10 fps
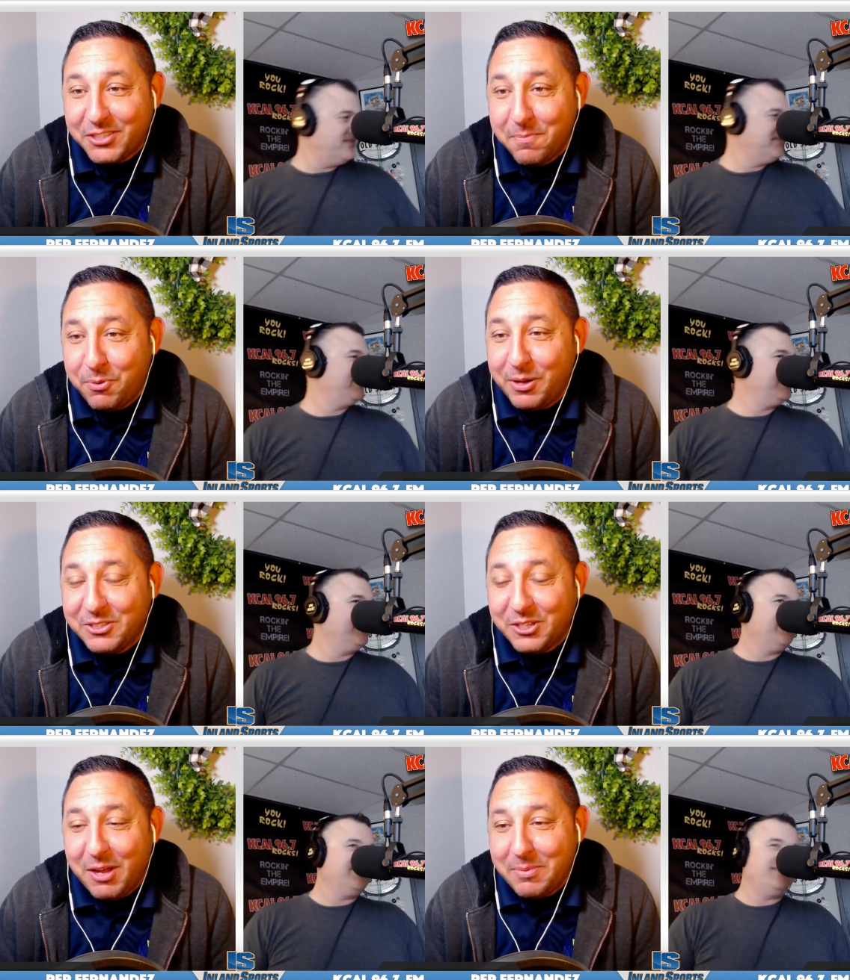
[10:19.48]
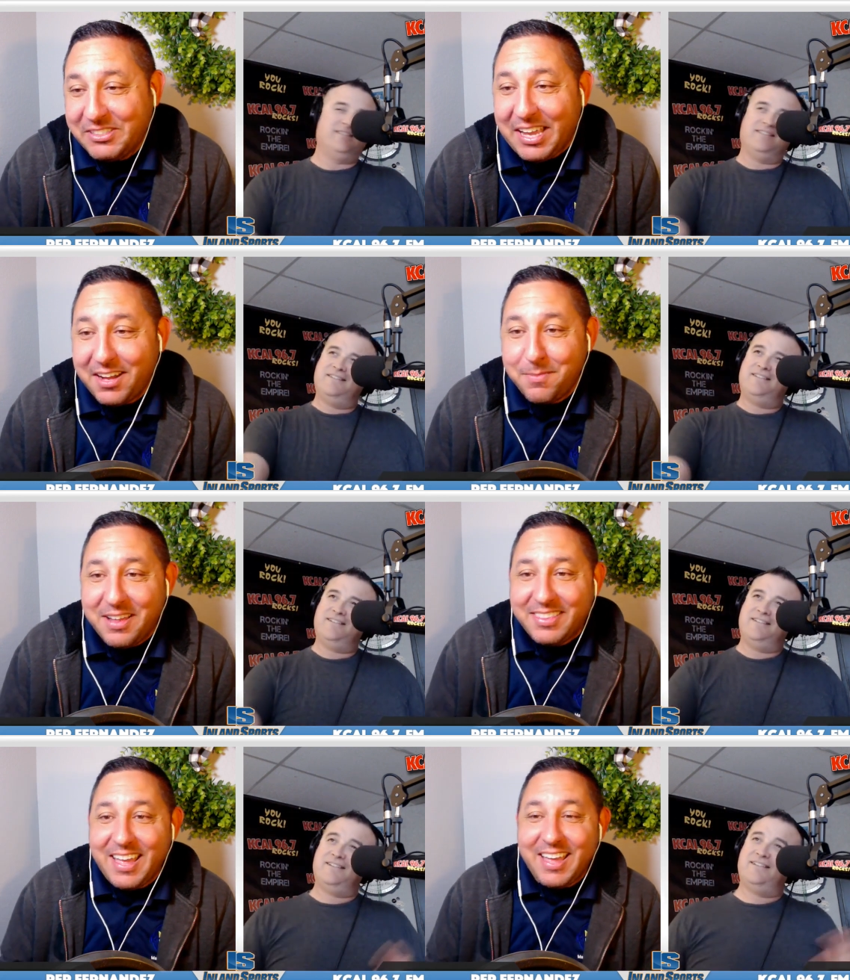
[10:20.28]
Speaker 1: at some point, so I'm excited
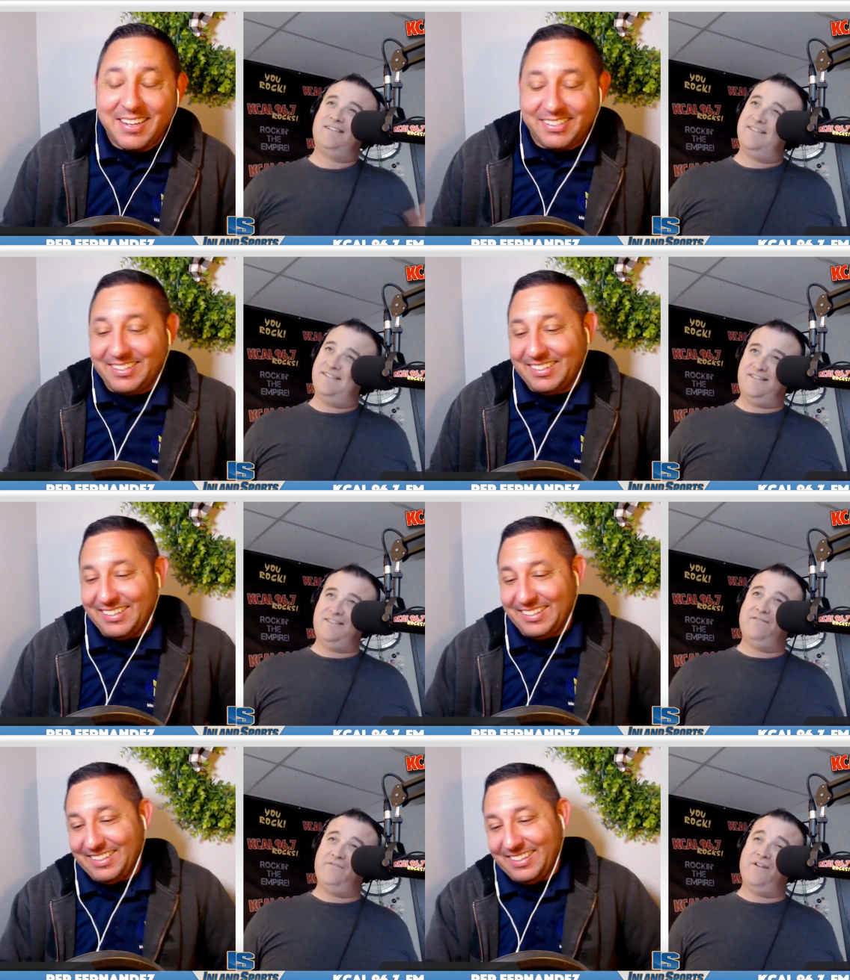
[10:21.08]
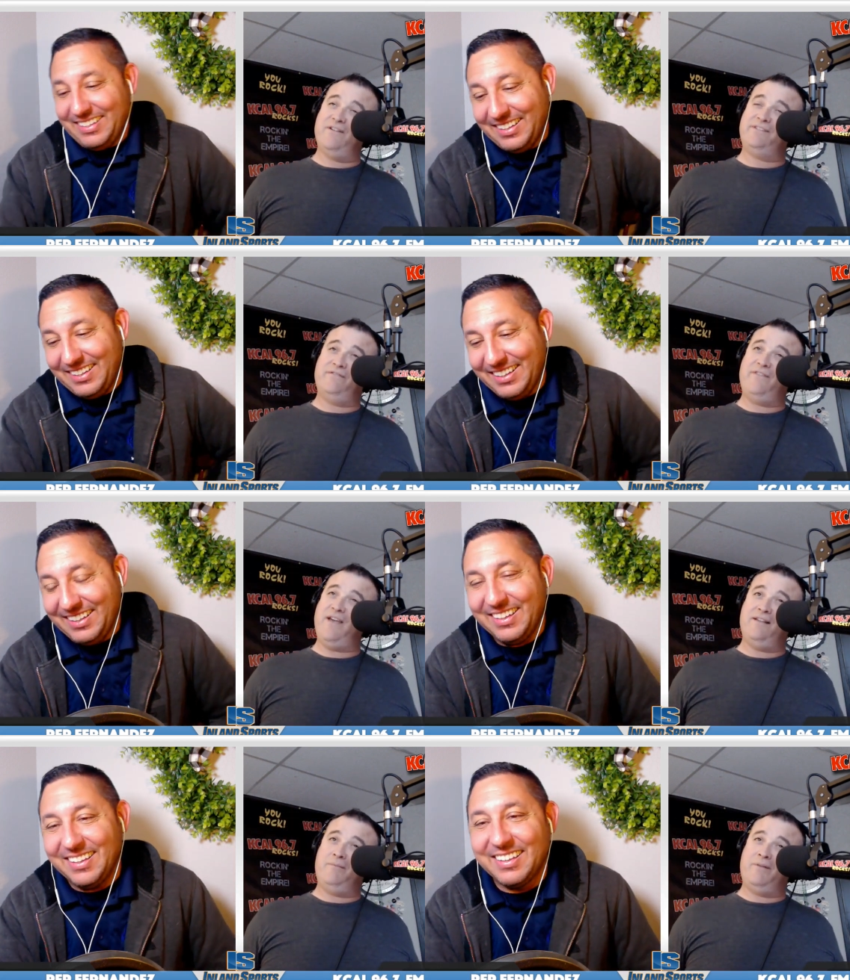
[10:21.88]
about that.
Speaker 2: Vern's
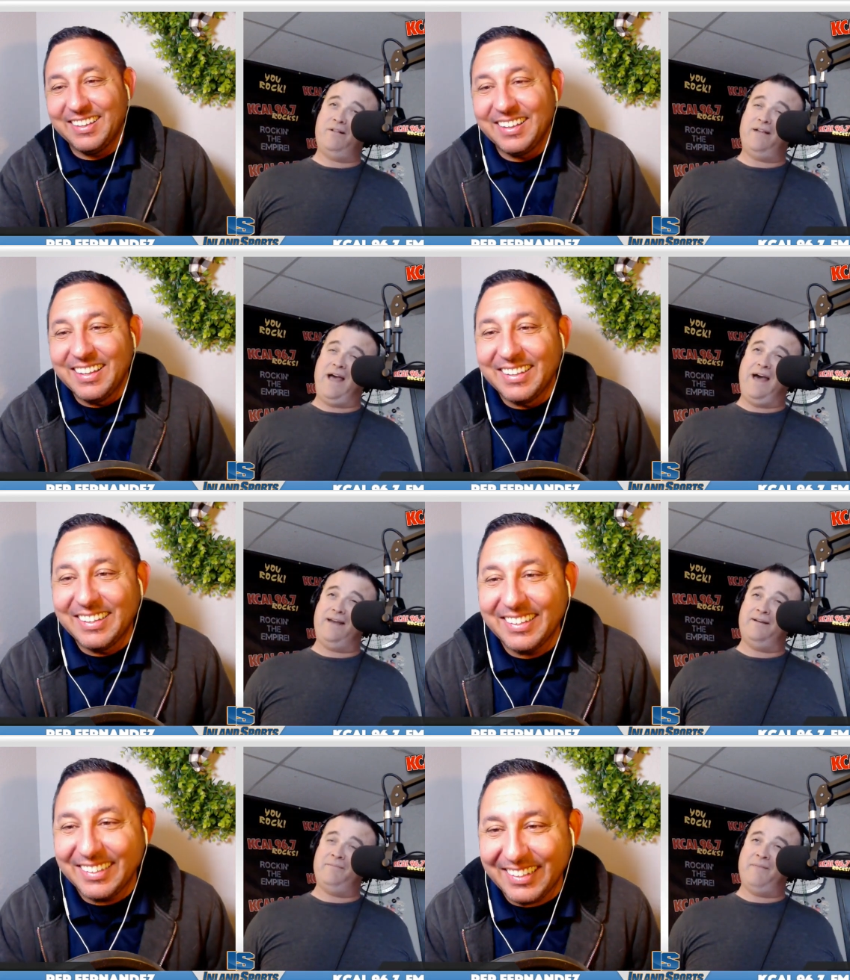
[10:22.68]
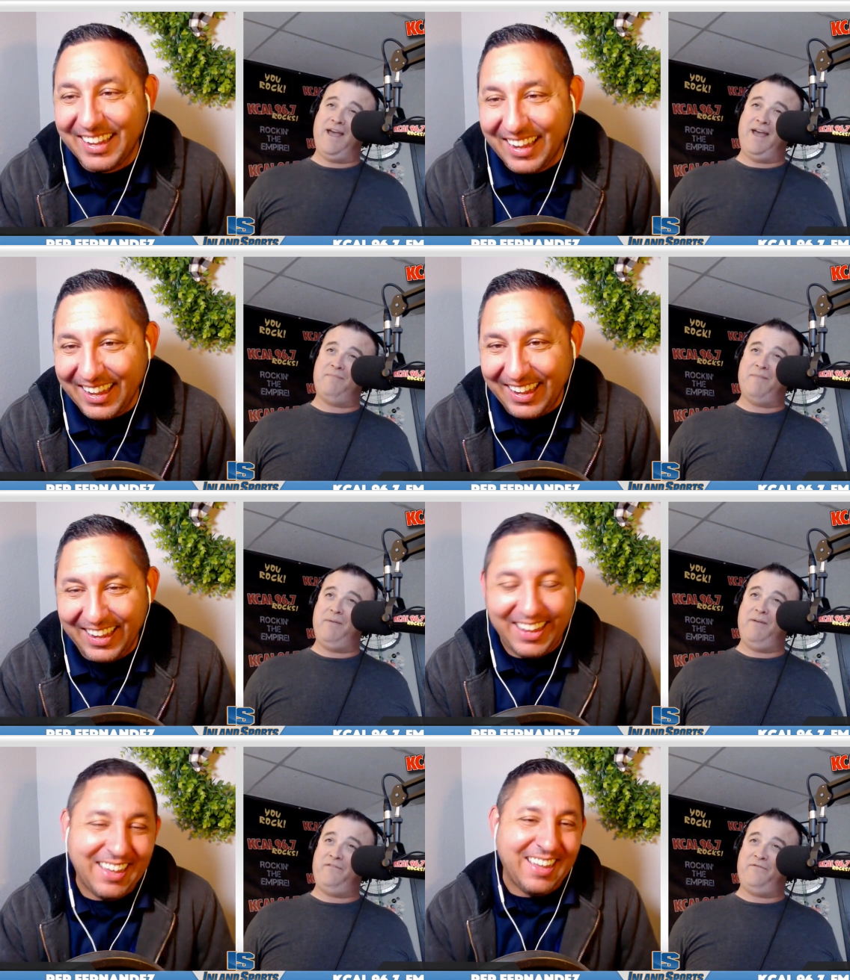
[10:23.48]
available, Adam, and
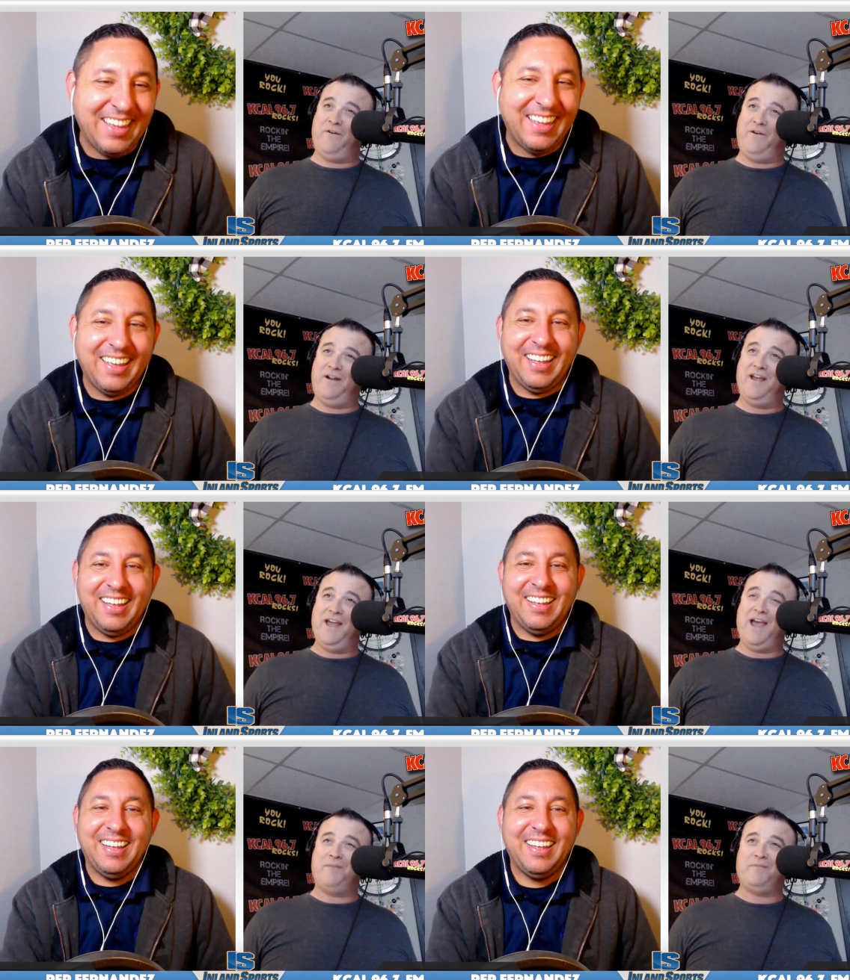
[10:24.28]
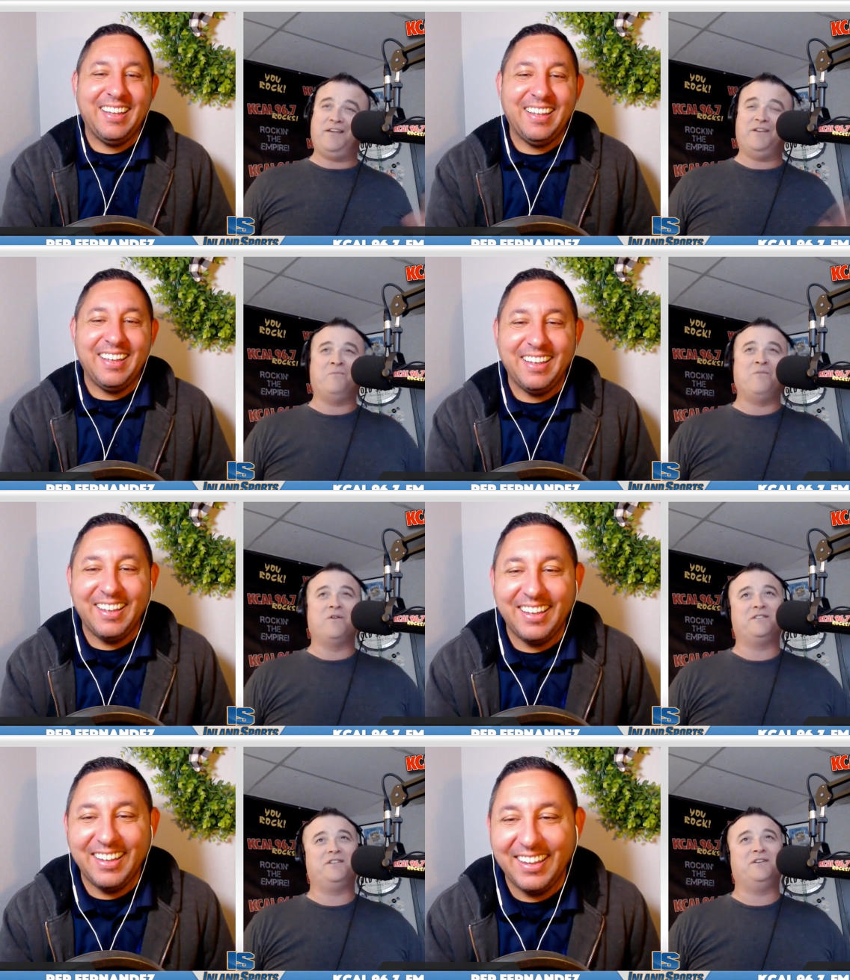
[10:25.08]
yeah. maybe for Happy
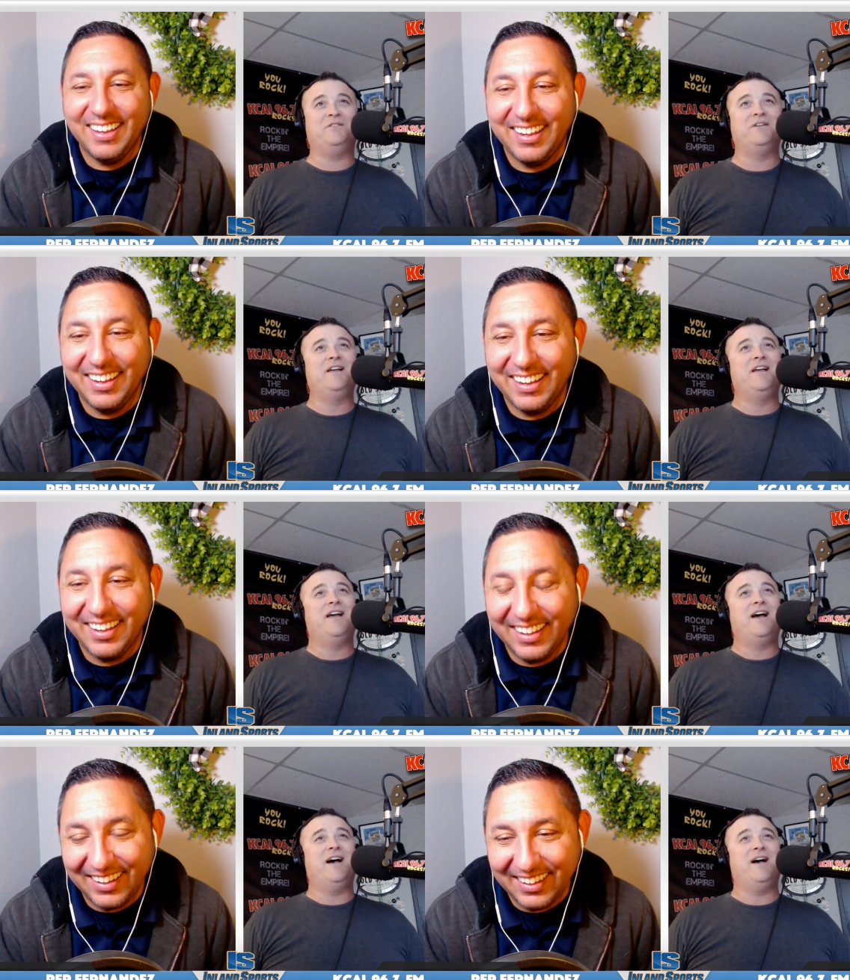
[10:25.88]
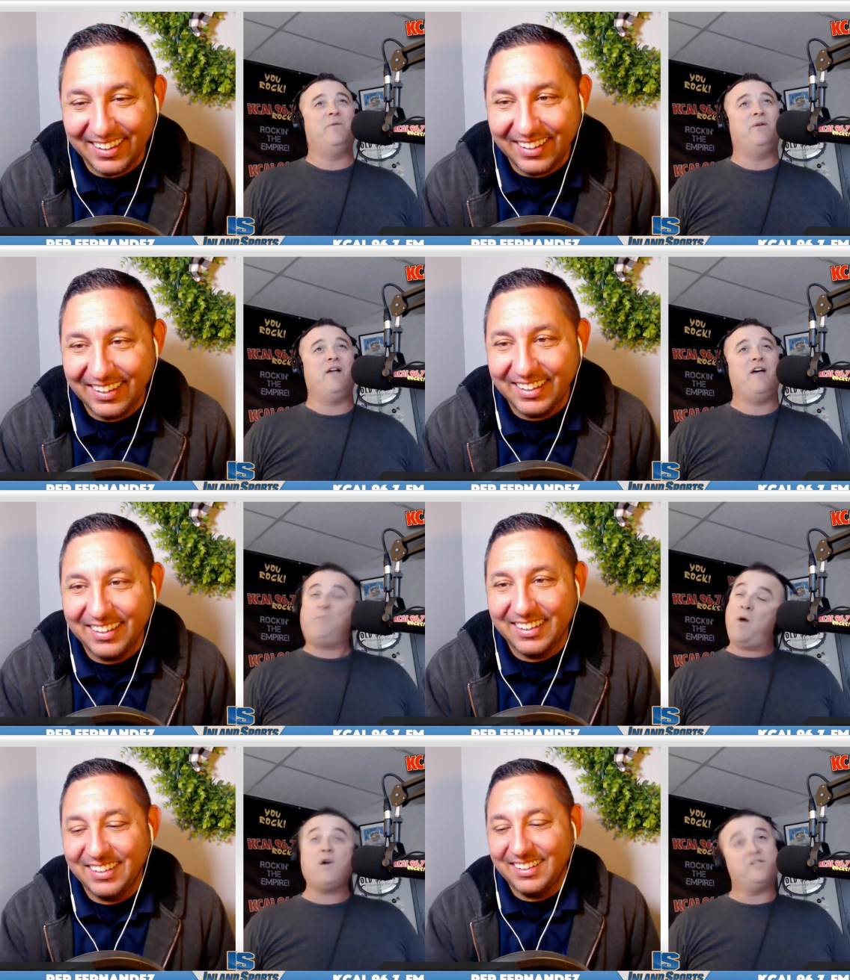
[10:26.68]
Gilmore two. Uh, we will
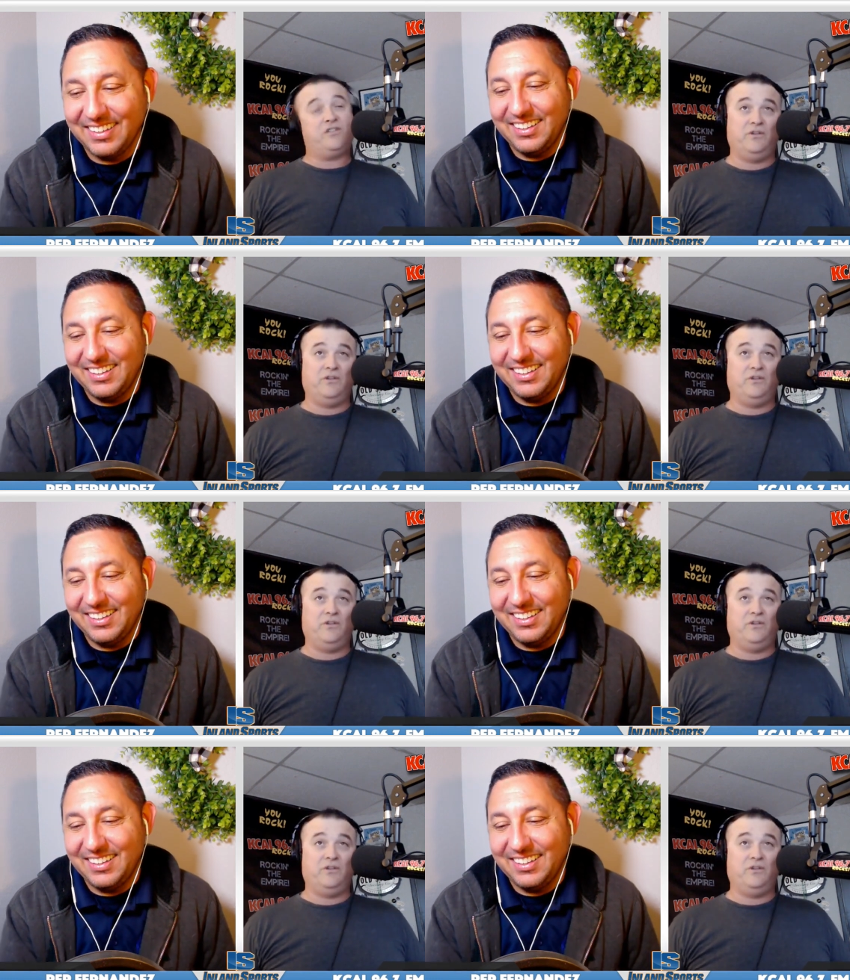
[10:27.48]
have part